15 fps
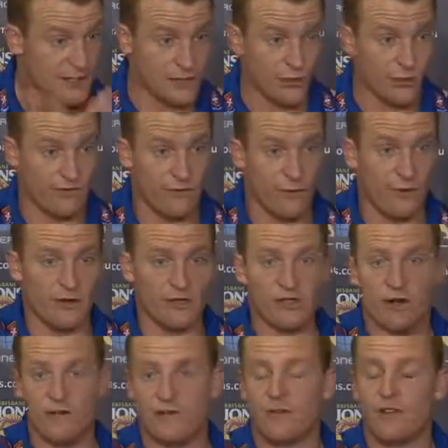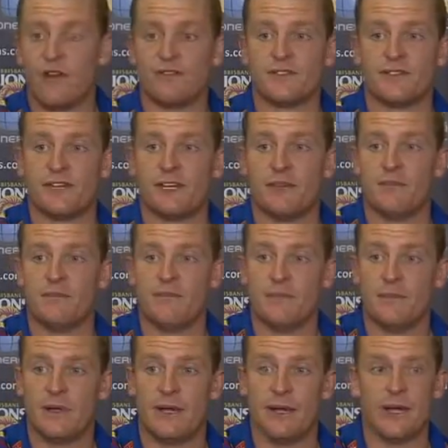good as form as I've seen
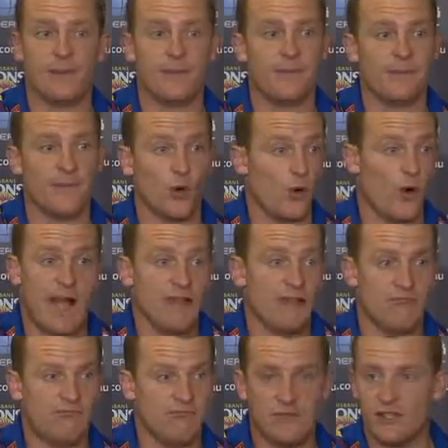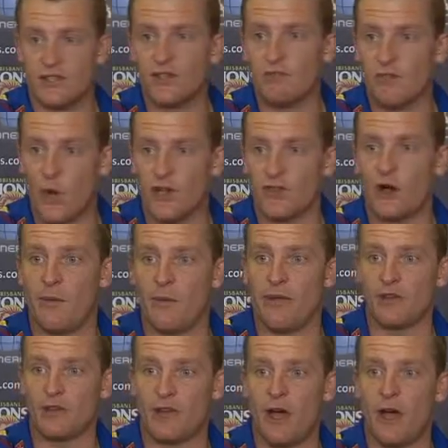him or had my time
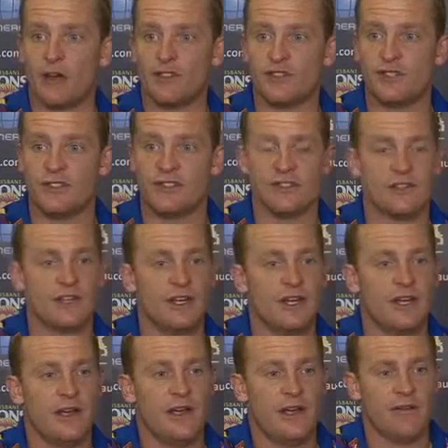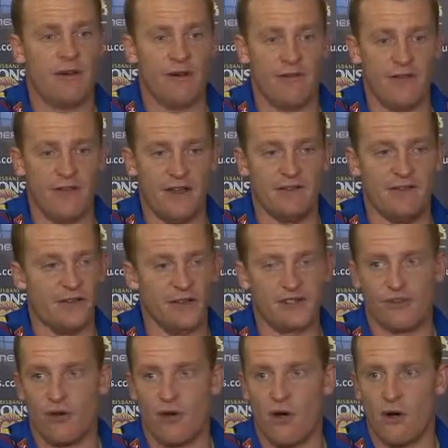here as coach. He's very fit, very
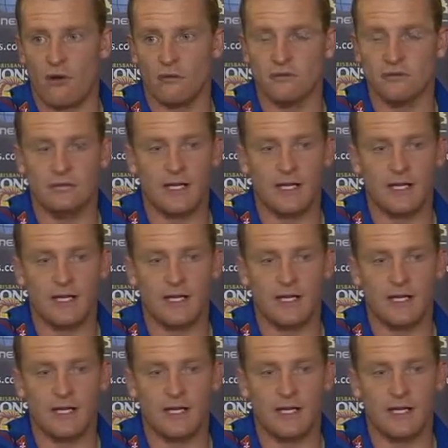strong,